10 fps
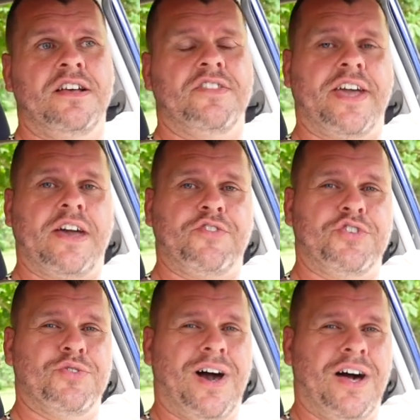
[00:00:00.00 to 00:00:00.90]
They have to
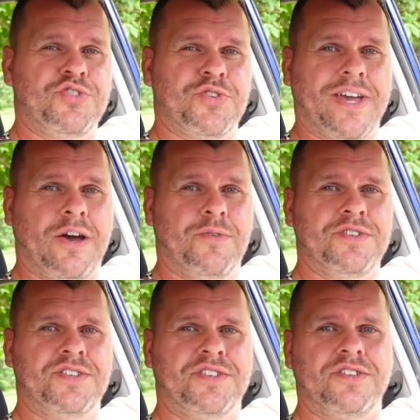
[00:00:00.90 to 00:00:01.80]
do one hundred
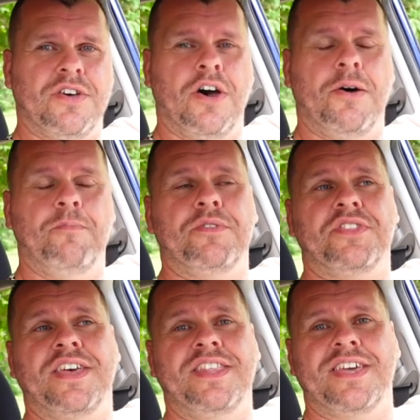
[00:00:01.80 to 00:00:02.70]
hours, um, but
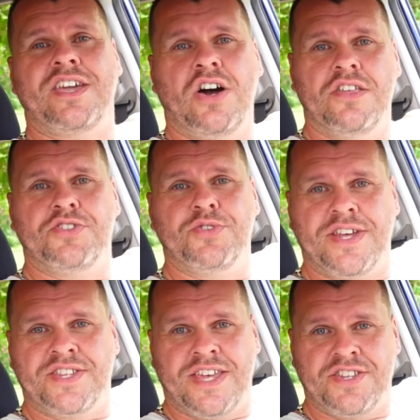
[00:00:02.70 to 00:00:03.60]
then they can't do
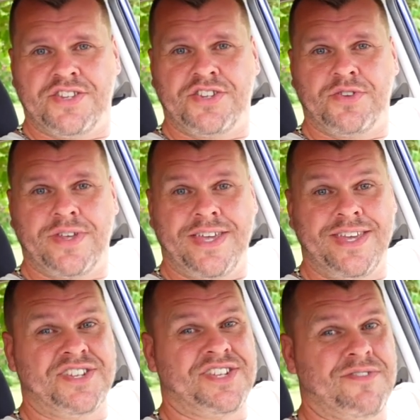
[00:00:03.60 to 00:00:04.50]
their test until they
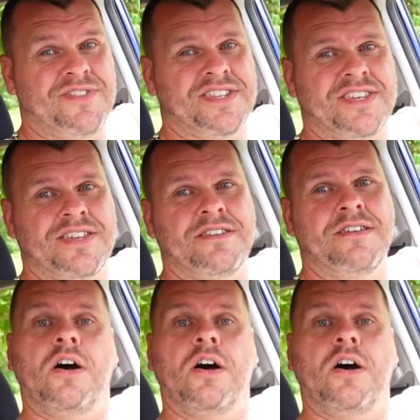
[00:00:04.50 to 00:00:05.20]
hit seventeen.